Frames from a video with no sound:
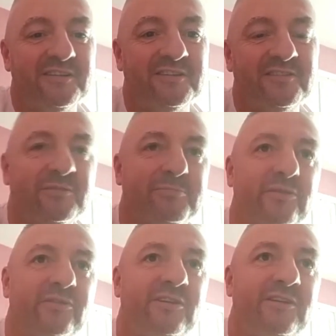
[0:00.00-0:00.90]
Says, but
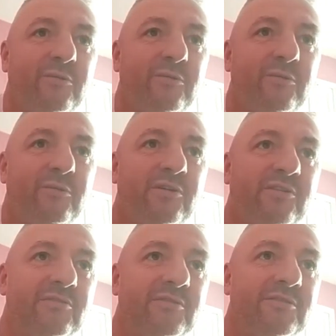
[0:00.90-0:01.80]
you look
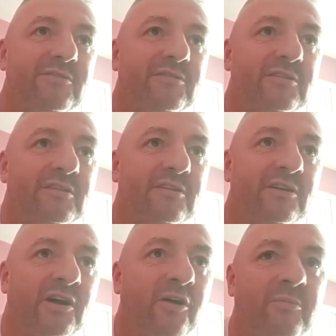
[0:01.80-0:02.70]

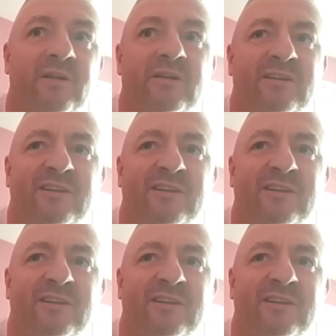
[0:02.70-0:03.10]
normal,